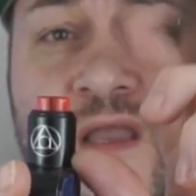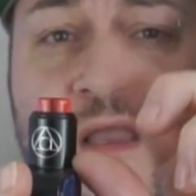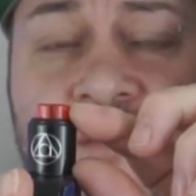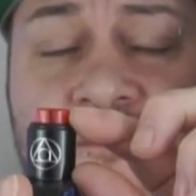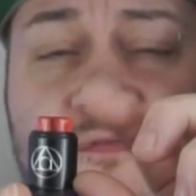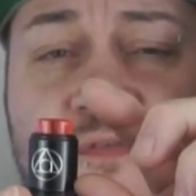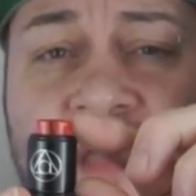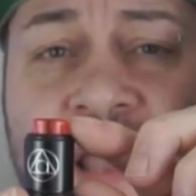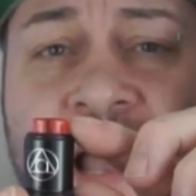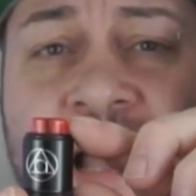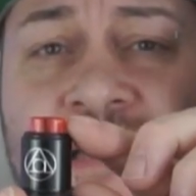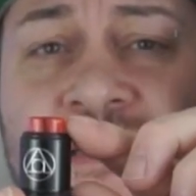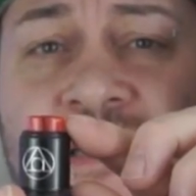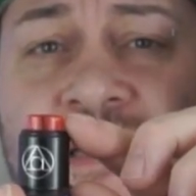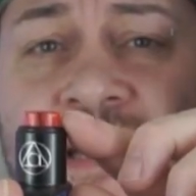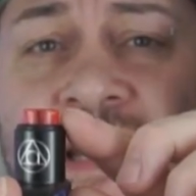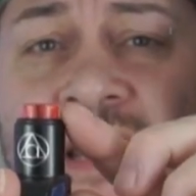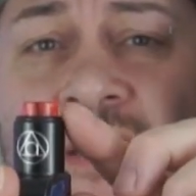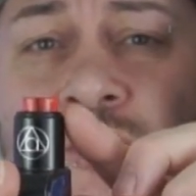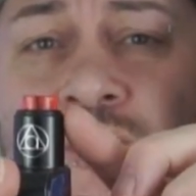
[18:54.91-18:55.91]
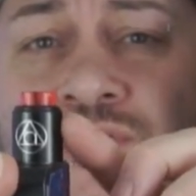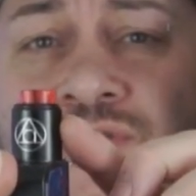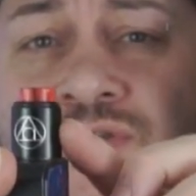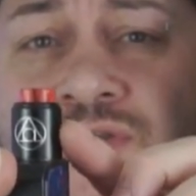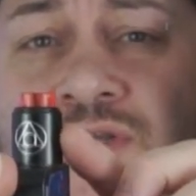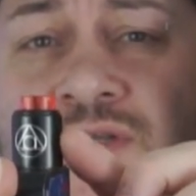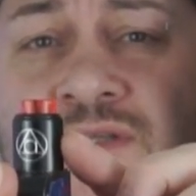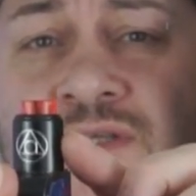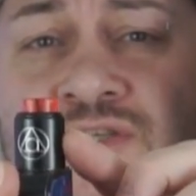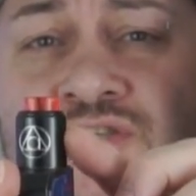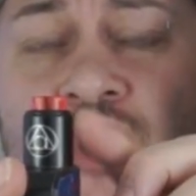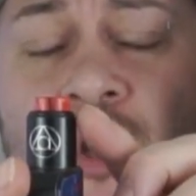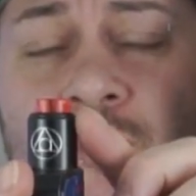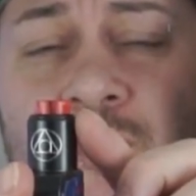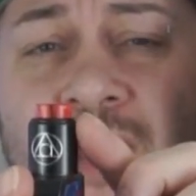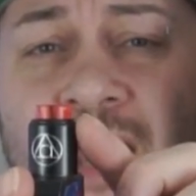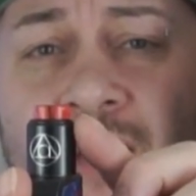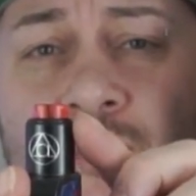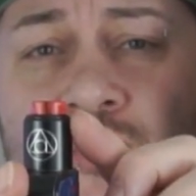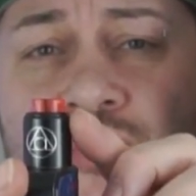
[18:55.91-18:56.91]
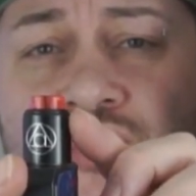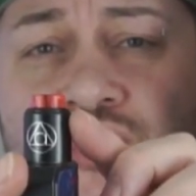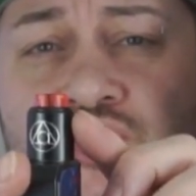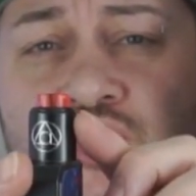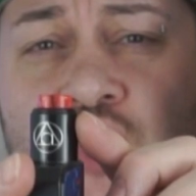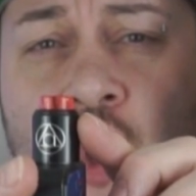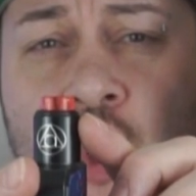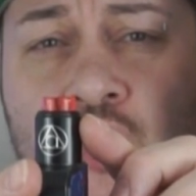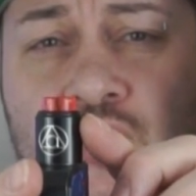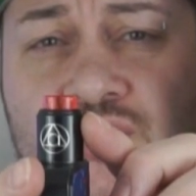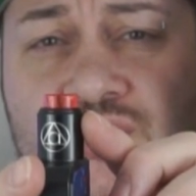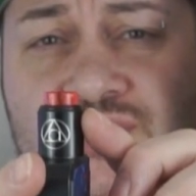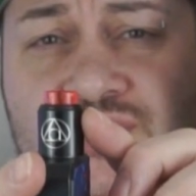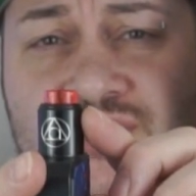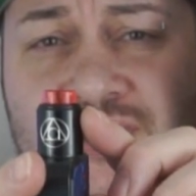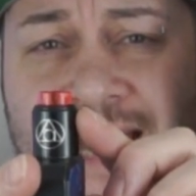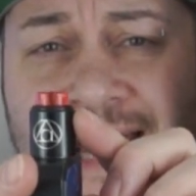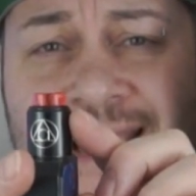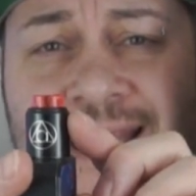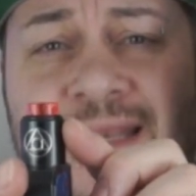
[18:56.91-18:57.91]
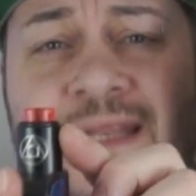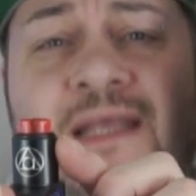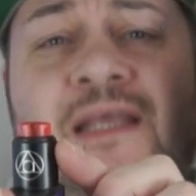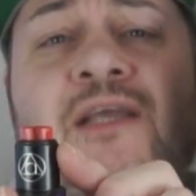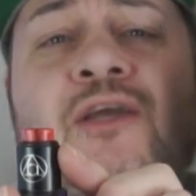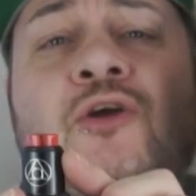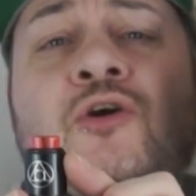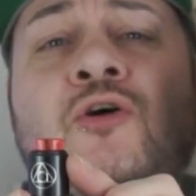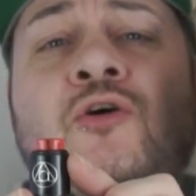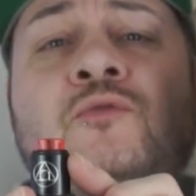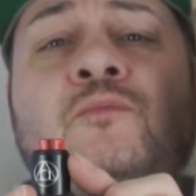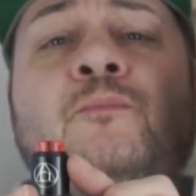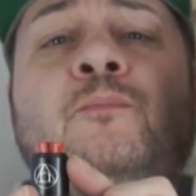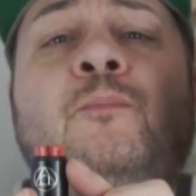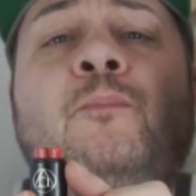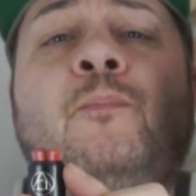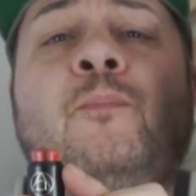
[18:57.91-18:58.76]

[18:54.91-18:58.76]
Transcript: if the RDA was, the top cap was shortened slightly, you could